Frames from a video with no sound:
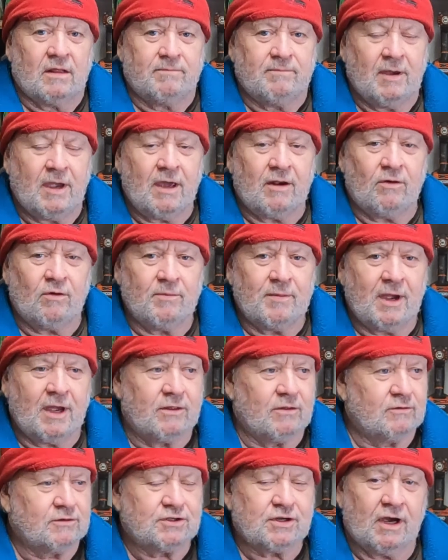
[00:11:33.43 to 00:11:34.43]
Man, oh
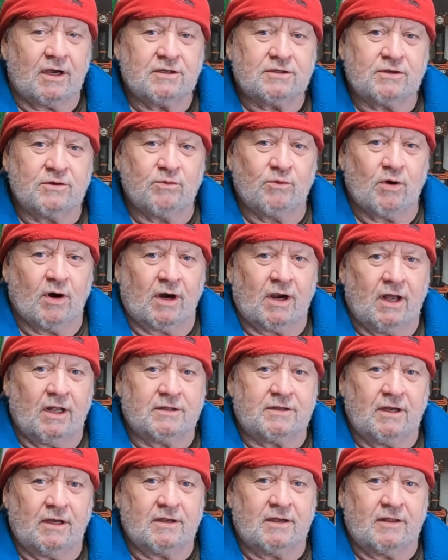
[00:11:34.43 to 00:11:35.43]
man, those guys can work, I'll
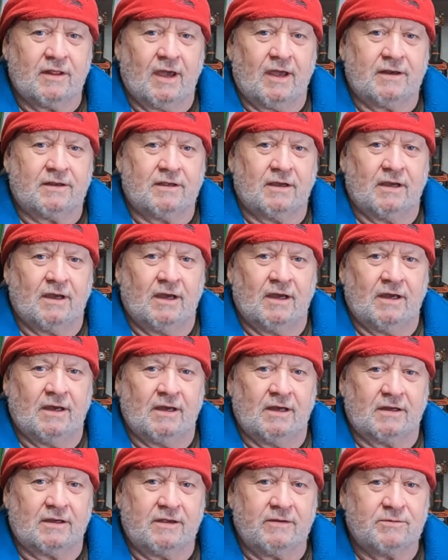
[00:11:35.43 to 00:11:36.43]
tell you
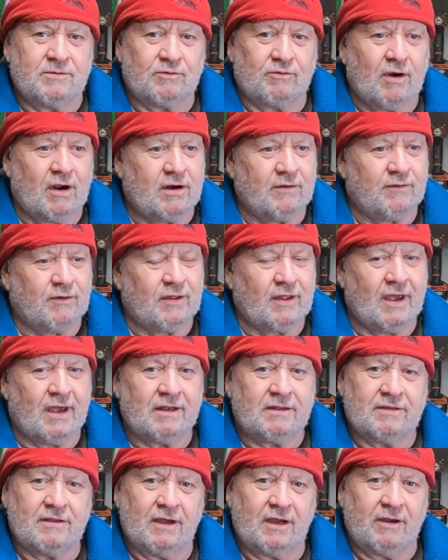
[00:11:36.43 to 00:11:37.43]
that. Give them credit for
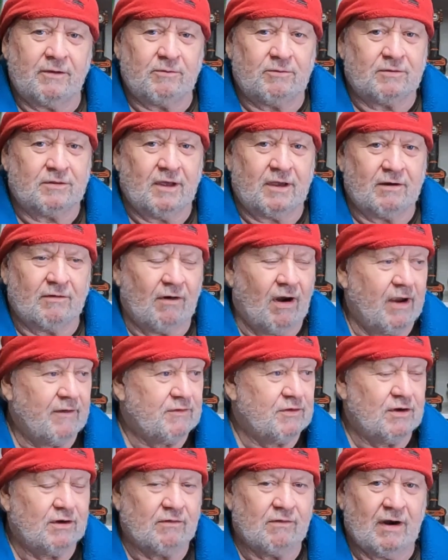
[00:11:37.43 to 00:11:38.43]
that. They
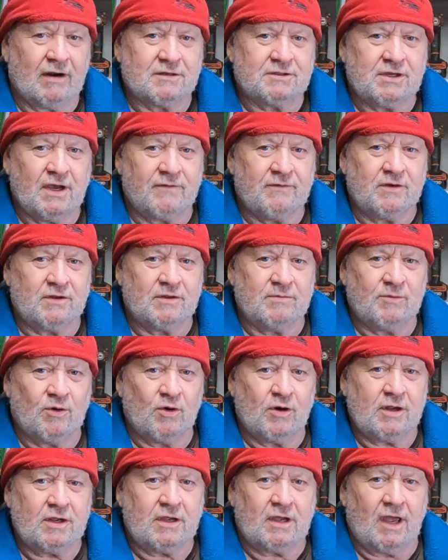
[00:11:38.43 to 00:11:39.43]
arrived here around 7 in the
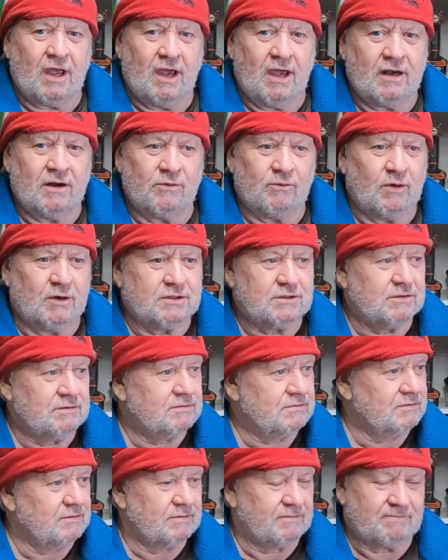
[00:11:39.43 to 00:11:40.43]
morning, and it
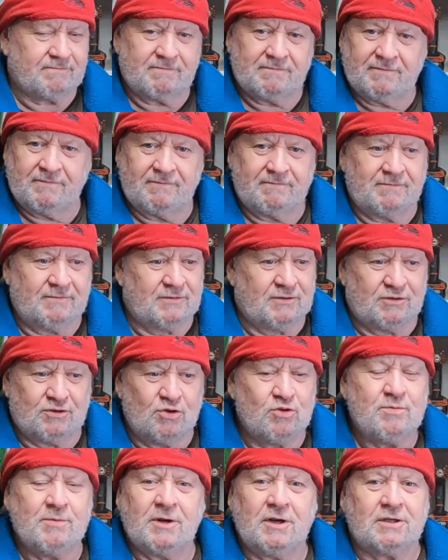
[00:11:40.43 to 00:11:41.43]
wasn't
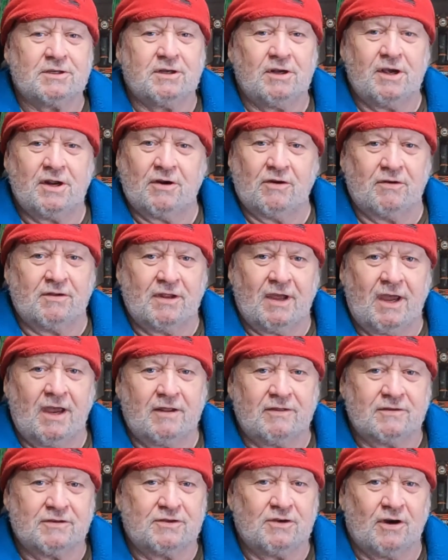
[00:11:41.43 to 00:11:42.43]
2 minutes later and they
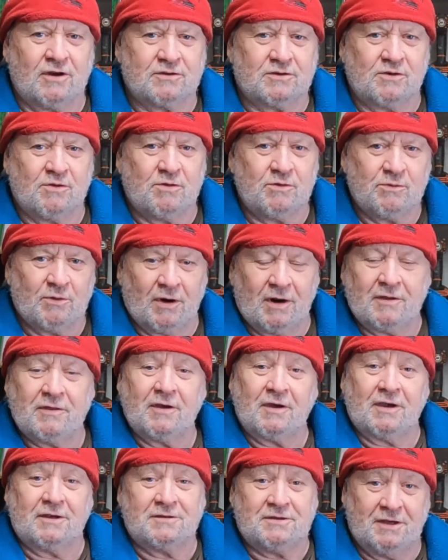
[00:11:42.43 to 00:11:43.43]
had the saws going. Well, I
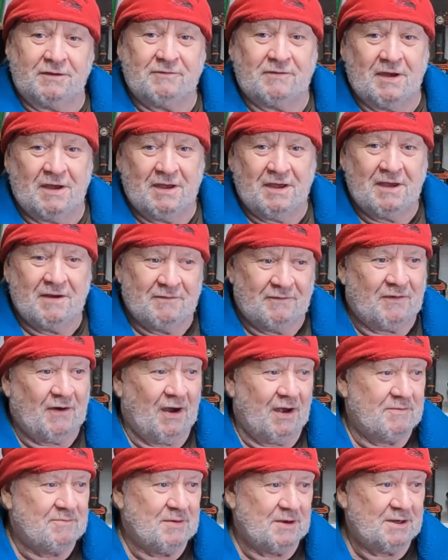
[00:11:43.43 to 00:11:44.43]
think I said
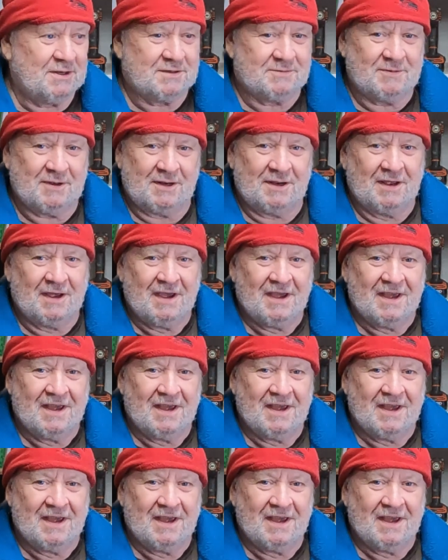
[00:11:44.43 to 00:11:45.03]
5 minutes, but